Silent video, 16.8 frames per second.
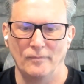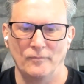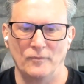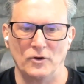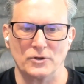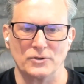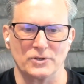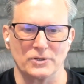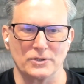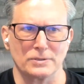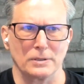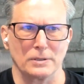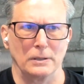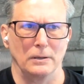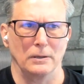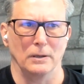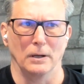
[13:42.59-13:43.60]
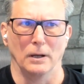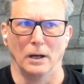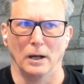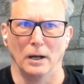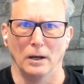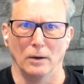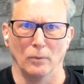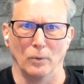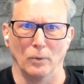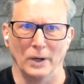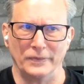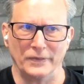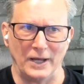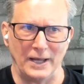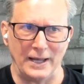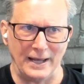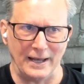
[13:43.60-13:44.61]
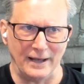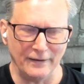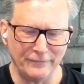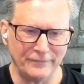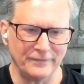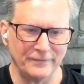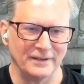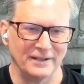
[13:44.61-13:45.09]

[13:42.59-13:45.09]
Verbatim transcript: versus uh what the F?